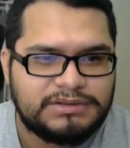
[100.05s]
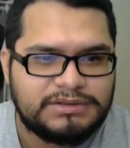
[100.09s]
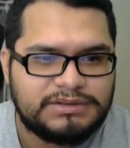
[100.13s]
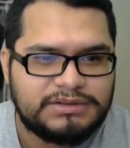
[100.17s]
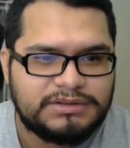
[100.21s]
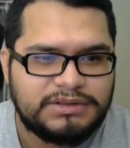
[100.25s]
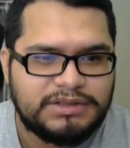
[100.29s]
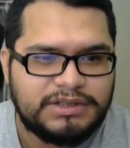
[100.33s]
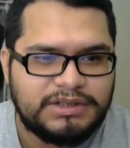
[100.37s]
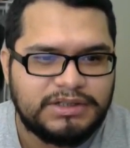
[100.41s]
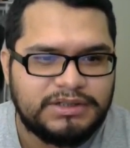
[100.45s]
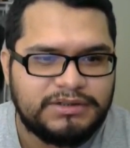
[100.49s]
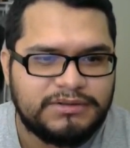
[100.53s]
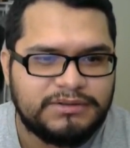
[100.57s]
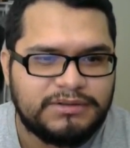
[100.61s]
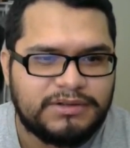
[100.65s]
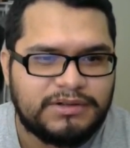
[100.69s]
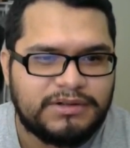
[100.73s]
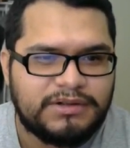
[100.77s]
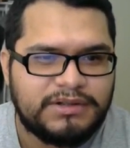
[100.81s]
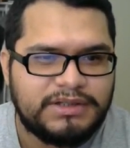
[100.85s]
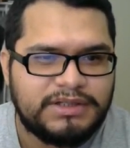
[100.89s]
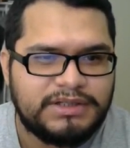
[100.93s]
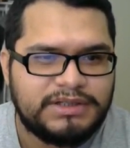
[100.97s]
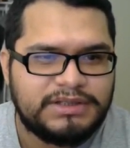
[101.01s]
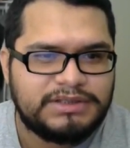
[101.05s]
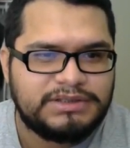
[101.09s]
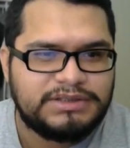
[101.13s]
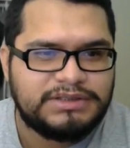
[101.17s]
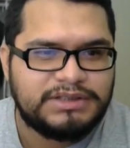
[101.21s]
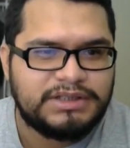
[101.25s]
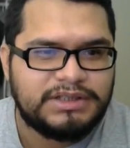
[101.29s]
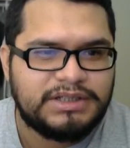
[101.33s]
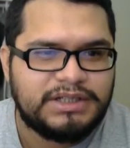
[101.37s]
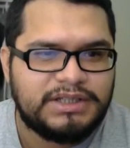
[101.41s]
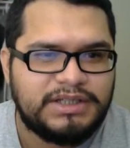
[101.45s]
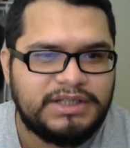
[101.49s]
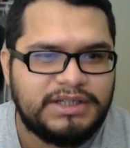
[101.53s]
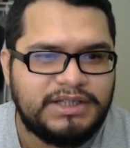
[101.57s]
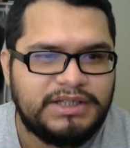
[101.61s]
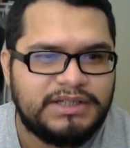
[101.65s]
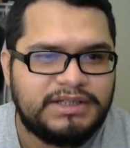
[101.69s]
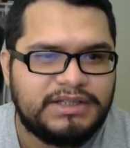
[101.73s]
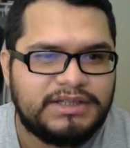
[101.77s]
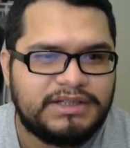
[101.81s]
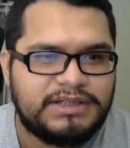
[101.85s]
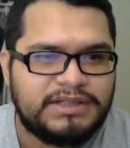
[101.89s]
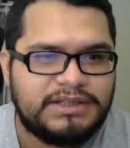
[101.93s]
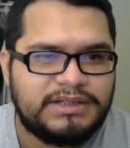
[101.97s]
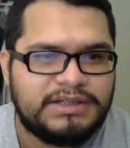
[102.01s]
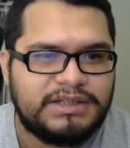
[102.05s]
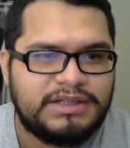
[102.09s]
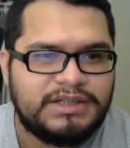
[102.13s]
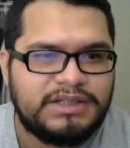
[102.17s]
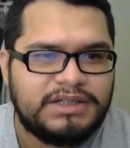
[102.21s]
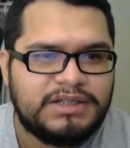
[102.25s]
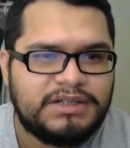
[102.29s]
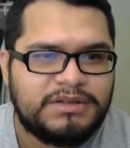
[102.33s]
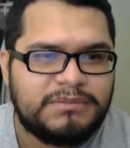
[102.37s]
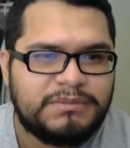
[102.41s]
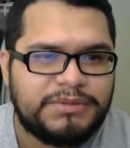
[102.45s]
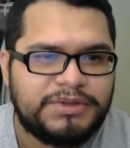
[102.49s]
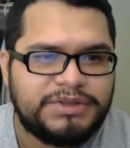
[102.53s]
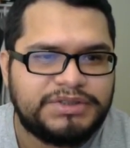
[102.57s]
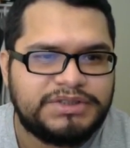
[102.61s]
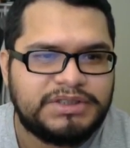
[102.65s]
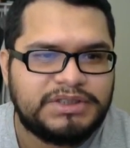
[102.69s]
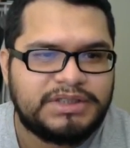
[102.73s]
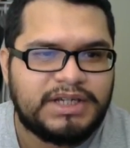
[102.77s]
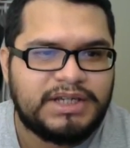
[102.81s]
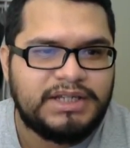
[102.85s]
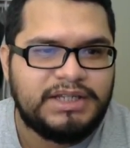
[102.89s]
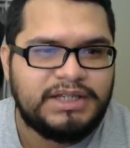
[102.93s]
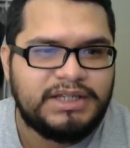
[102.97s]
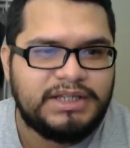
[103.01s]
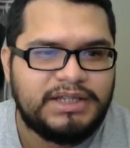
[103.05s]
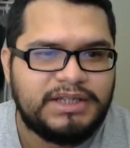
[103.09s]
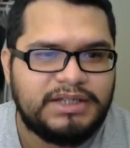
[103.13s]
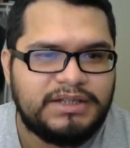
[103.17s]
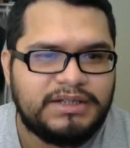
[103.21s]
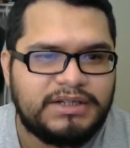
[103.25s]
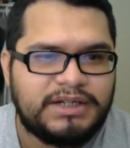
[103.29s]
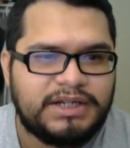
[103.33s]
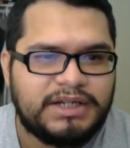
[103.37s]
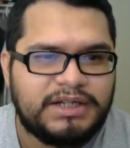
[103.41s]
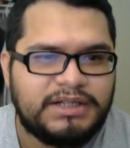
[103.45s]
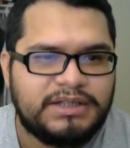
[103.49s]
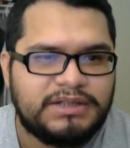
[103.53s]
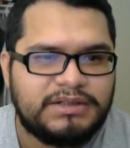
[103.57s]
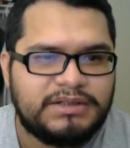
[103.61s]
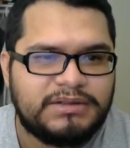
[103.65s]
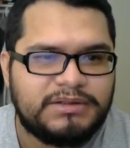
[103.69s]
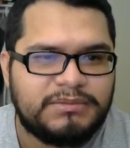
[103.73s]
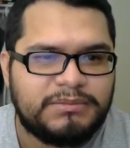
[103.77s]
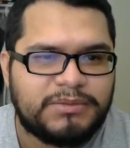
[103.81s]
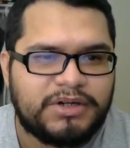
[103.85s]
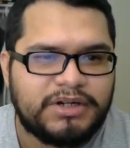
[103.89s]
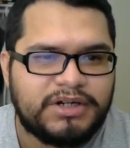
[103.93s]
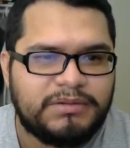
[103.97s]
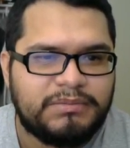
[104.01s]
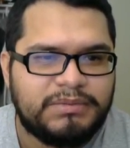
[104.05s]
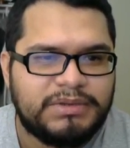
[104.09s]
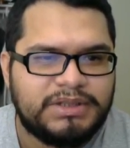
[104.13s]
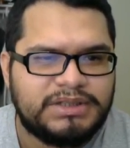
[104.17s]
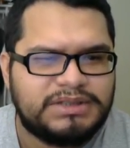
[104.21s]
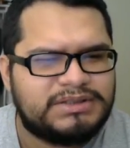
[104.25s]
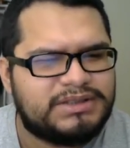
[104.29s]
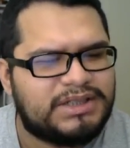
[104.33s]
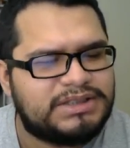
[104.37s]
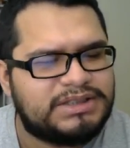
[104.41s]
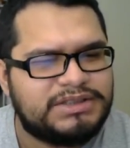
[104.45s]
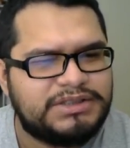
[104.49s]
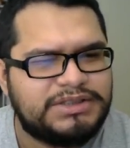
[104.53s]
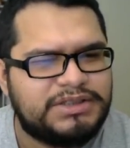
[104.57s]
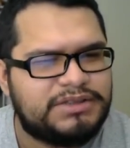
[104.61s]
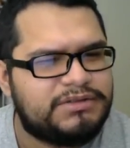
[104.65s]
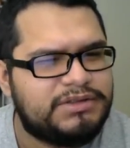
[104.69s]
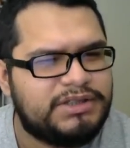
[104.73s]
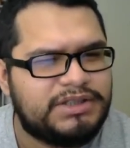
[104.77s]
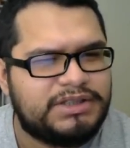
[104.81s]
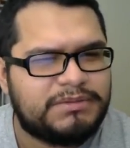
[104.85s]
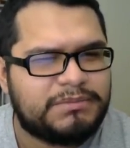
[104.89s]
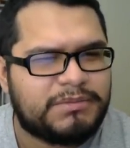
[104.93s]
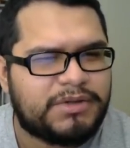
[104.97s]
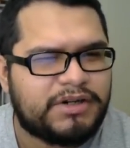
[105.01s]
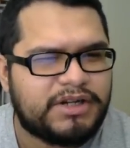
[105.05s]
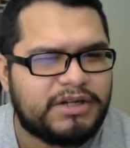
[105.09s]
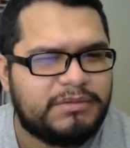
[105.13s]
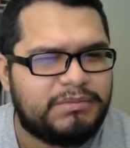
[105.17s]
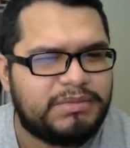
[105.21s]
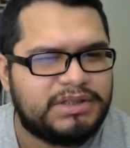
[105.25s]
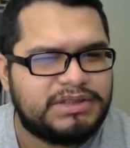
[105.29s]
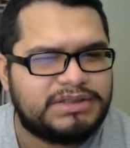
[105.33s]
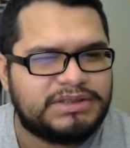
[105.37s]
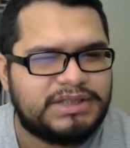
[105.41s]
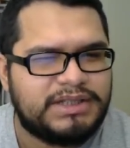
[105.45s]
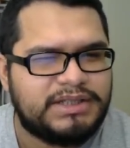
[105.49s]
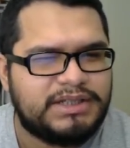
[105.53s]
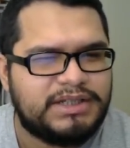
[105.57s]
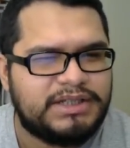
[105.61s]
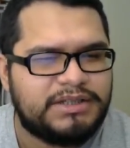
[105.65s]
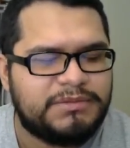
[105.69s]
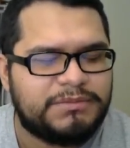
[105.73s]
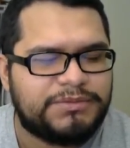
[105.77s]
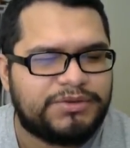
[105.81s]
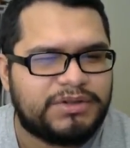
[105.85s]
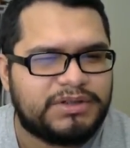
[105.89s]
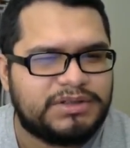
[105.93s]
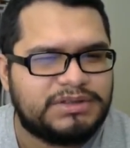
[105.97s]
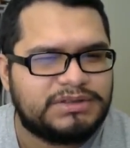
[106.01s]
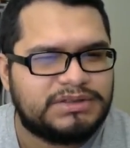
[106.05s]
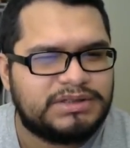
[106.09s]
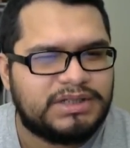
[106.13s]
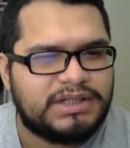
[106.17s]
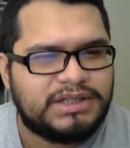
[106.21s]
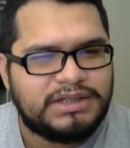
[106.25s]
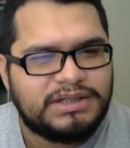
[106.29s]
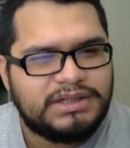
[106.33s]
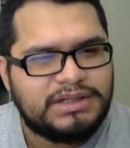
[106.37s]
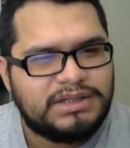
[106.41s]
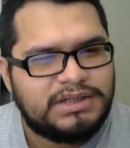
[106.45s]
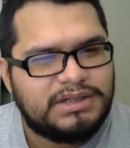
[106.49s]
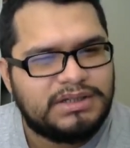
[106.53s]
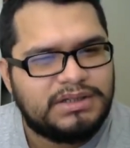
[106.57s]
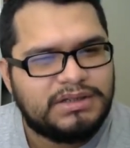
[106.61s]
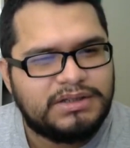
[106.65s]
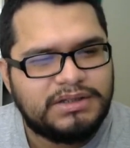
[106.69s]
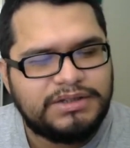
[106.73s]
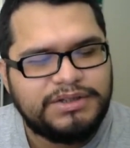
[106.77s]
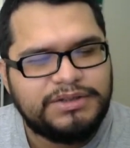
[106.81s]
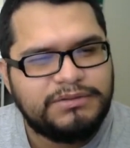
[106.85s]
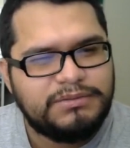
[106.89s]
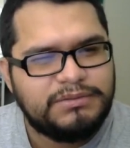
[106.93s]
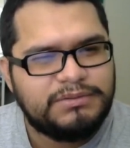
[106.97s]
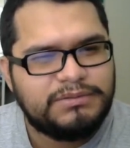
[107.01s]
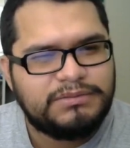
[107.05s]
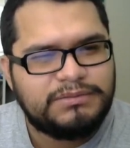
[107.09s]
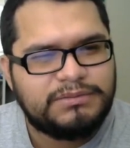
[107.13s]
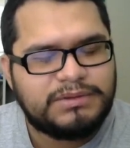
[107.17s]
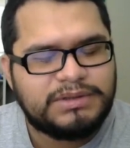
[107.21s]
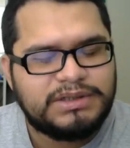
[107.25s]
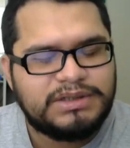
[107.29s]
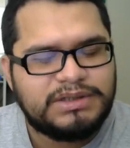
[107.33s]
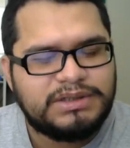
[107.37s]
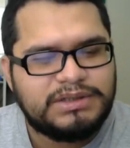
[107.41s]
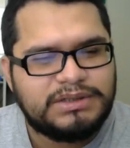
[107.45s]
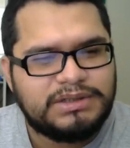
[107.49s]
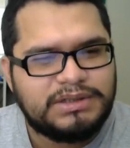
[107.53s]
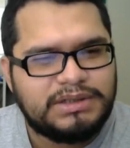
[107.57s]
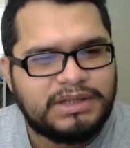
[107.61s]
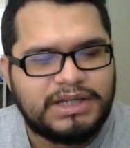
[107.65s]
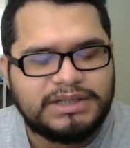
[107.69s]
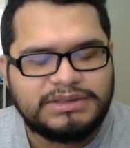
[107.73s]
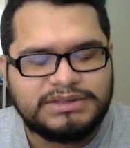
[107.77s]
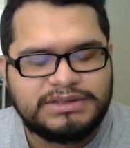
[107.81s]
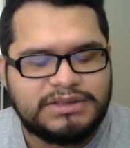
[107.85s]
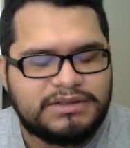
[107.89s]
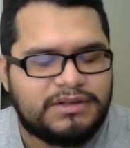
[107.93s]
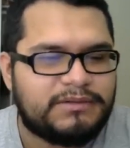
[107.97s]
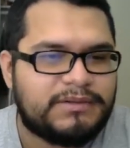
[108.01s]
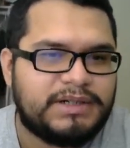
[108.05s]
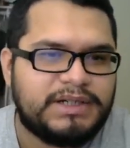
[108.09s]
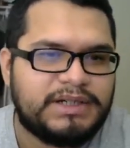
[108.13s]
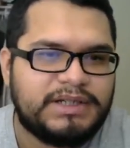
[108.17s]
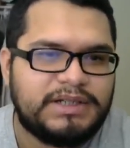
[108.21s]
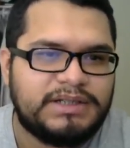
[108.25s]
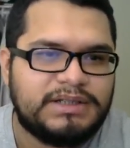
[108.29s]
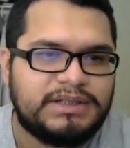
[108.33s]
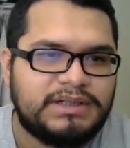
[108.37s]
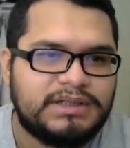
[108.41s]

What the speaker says: So you're going to do all this. You're going to need the merchant ID and the marketplace. Actually, you don't need the marketplace ID anymore because the new one has it already.